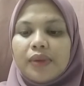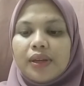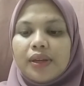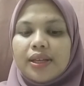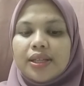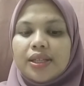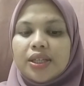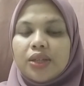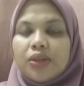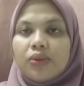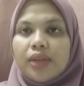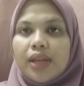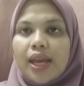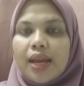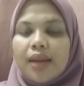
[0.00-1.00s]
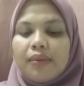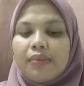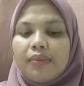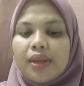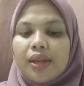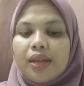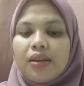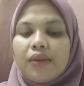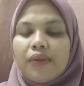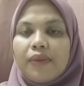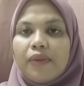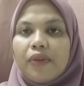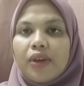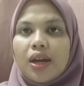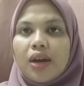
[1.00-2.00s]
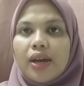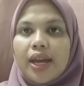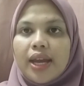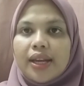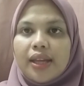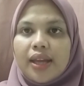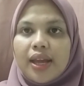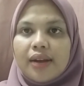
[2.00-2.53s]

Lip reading: be reaching to the admin without any